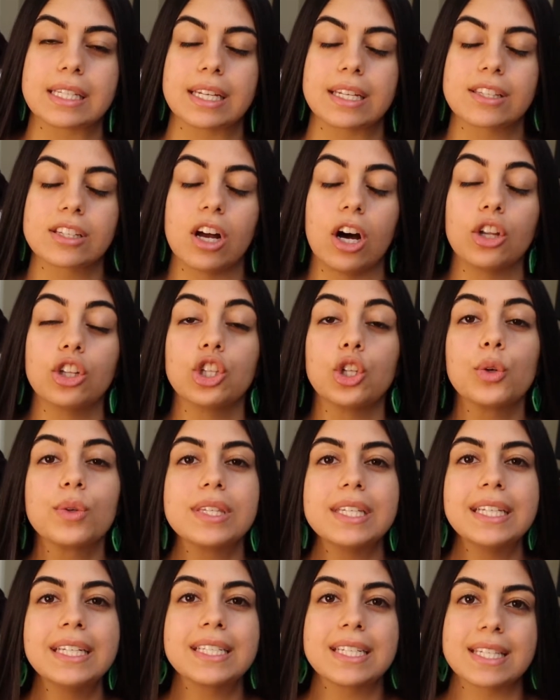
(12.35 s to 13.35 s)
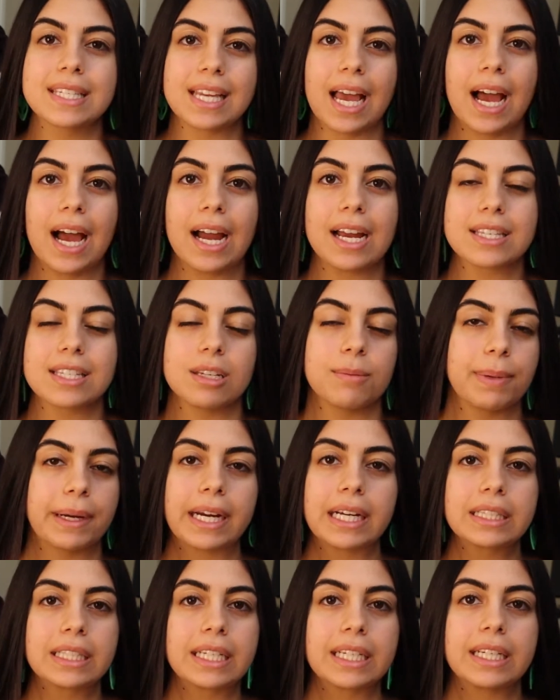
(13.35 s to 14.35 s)
It's called Lucy in Disguise and
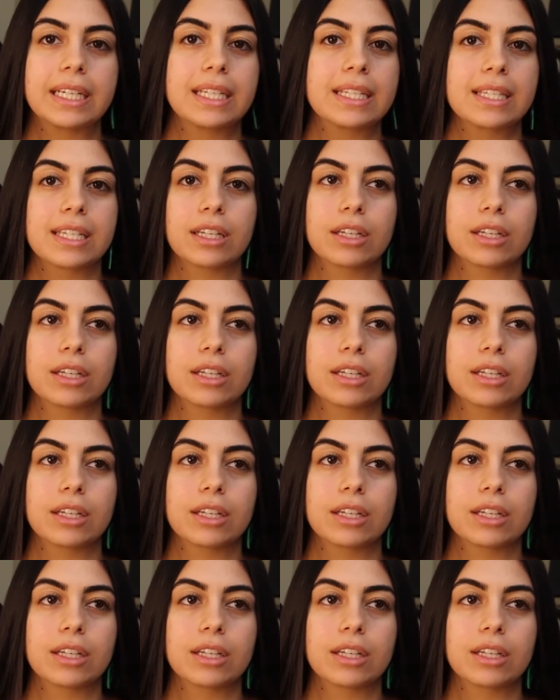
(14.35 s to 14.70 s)
apparently it's